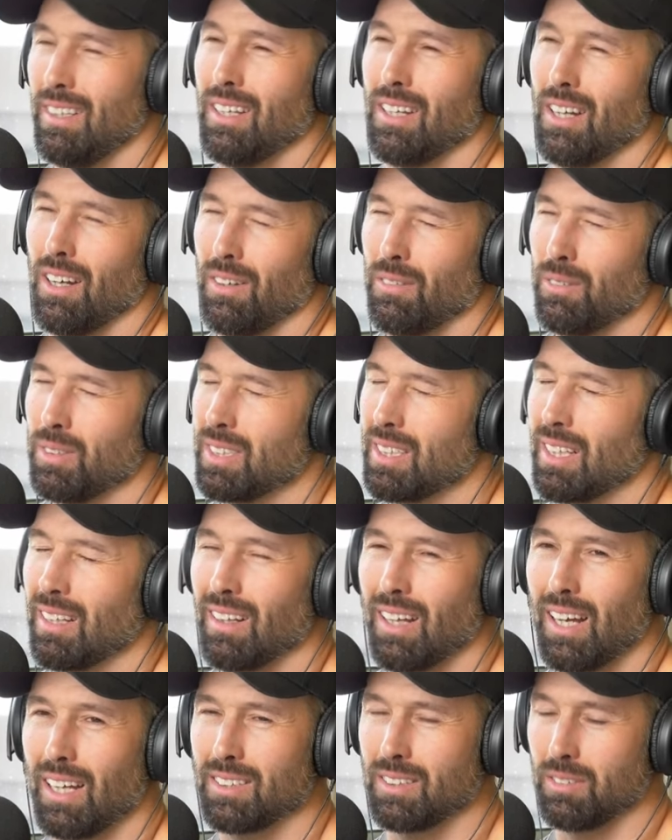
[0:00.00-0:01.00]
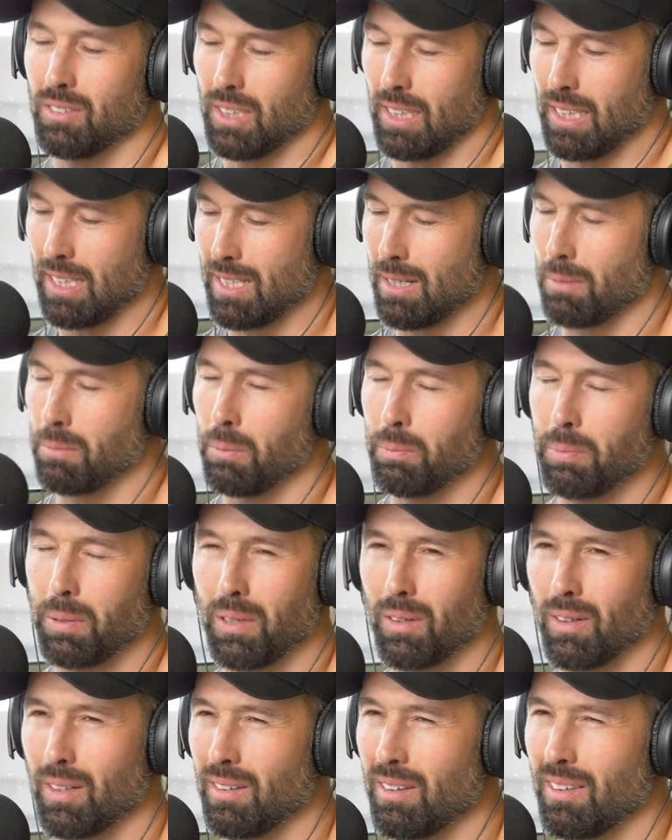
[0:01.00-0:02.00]
You know, it was the last. It was like a double
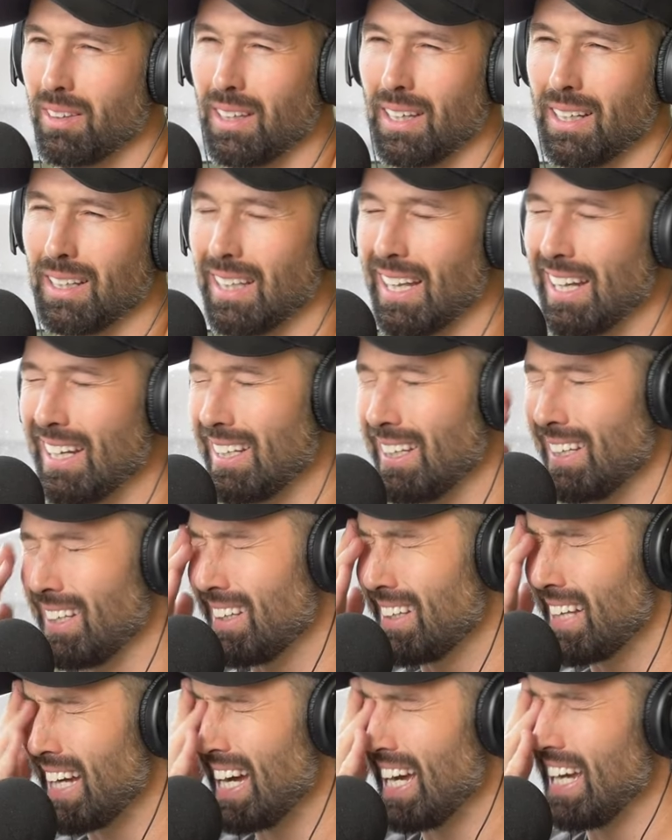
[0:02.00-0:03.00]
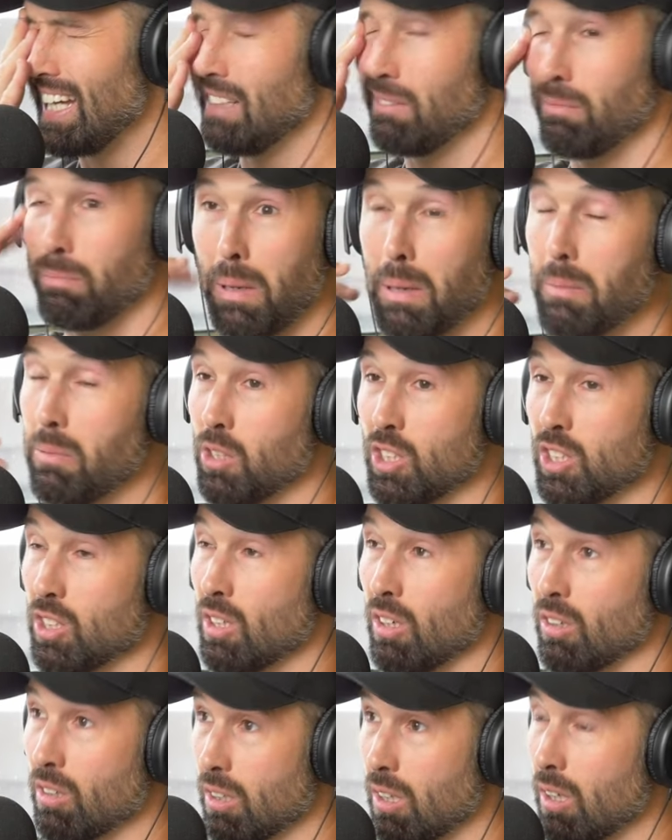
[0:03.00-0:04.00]
period thing at the end of the day and people would
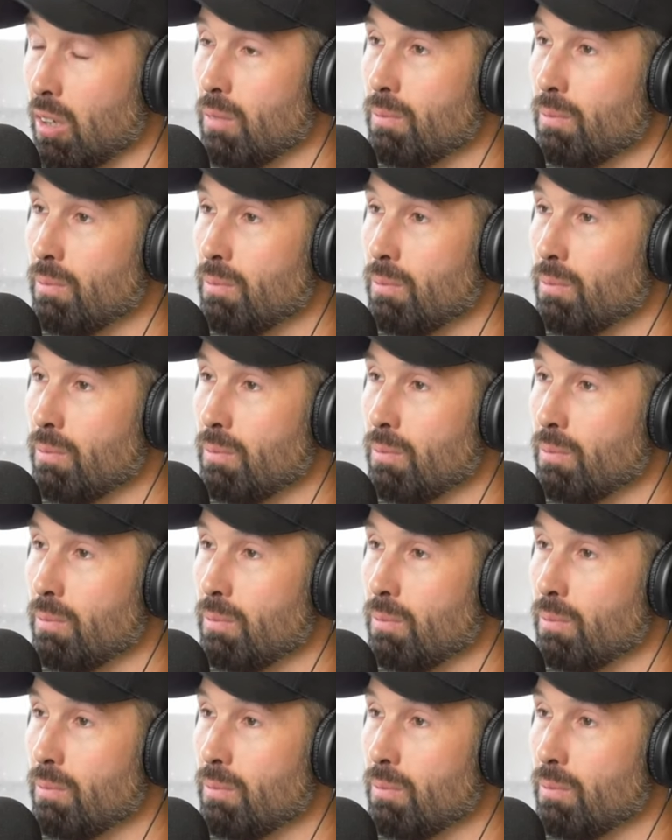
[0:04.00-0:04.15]
just not go.